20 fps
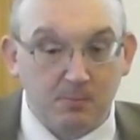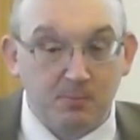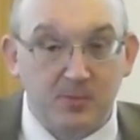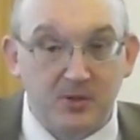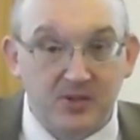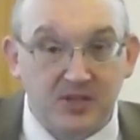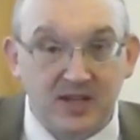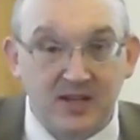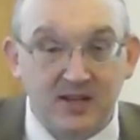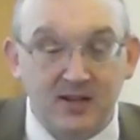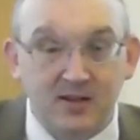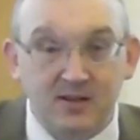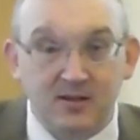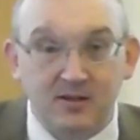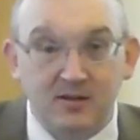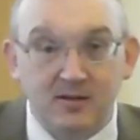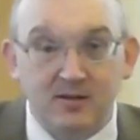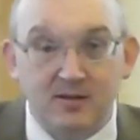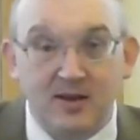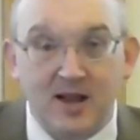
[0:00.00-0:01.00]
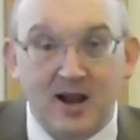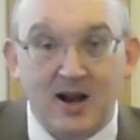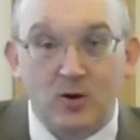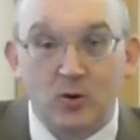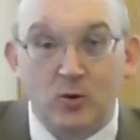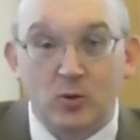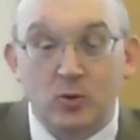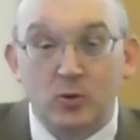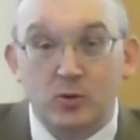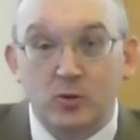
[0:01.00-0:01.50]
but then it
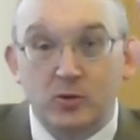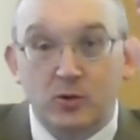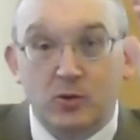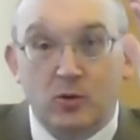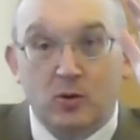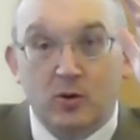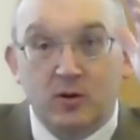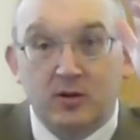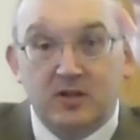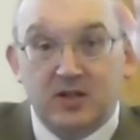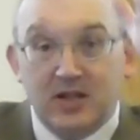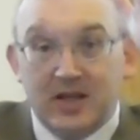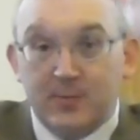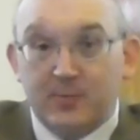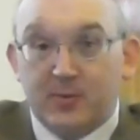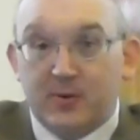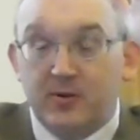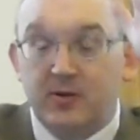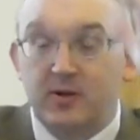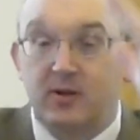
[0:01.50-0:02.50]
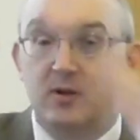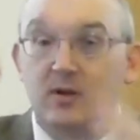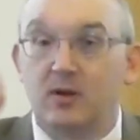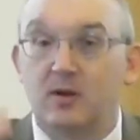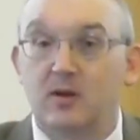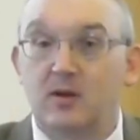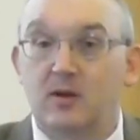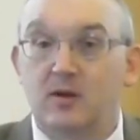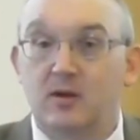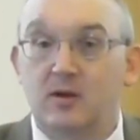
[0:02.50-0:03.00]
narrowed or tapered
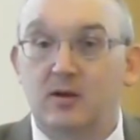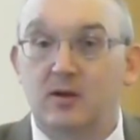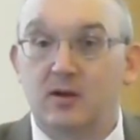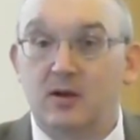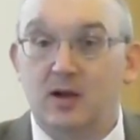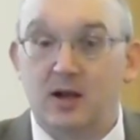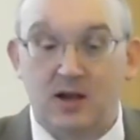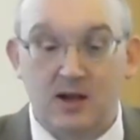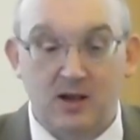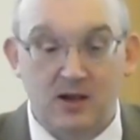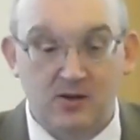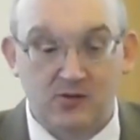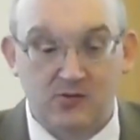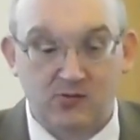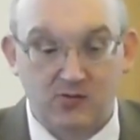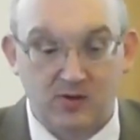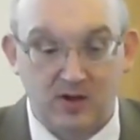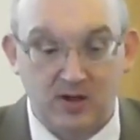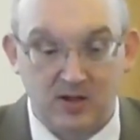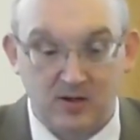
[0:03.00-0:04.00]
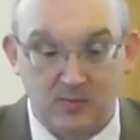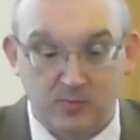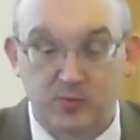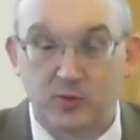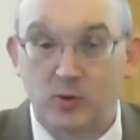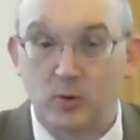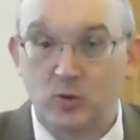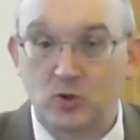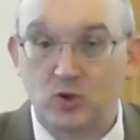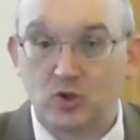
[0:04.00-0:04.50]
as it
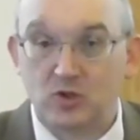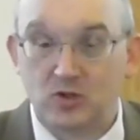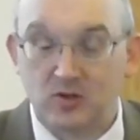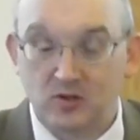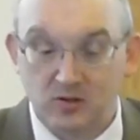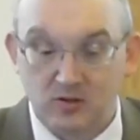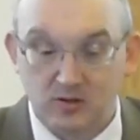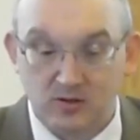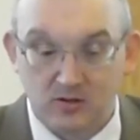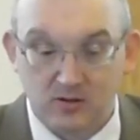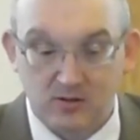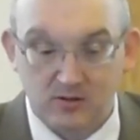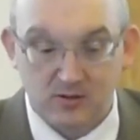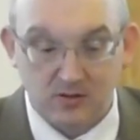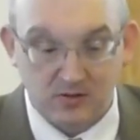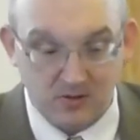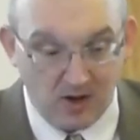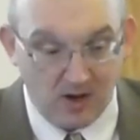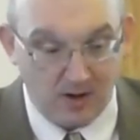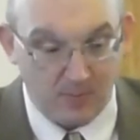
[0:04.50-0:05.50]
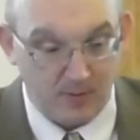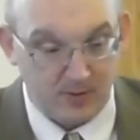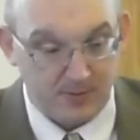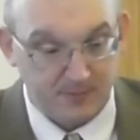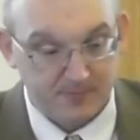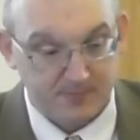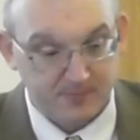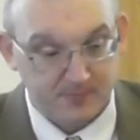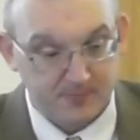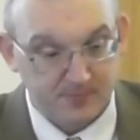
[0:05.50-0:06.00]
approached the
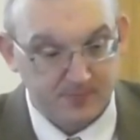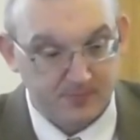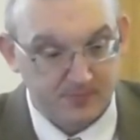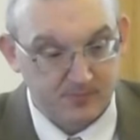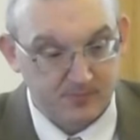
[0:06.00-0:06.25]
top?